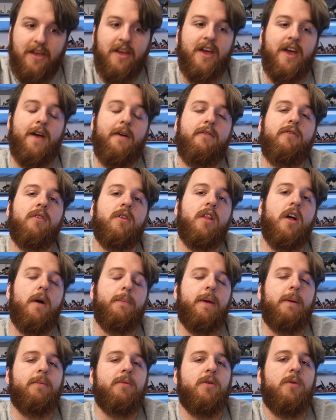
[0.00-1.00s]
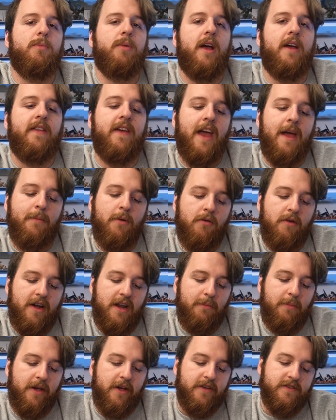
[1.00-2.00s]
curve for a lot of people who play the game
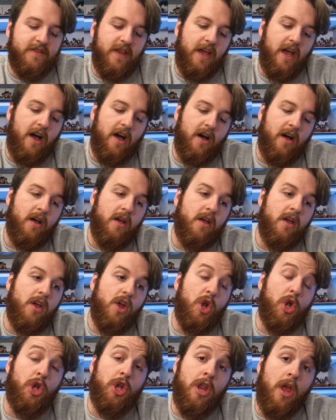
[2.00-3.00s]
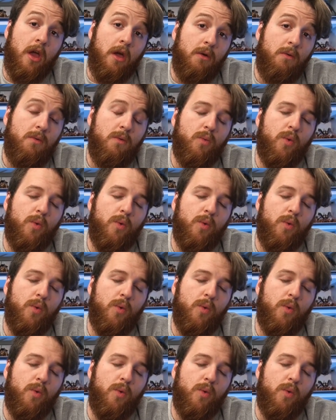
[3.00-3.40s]
already, because they are new,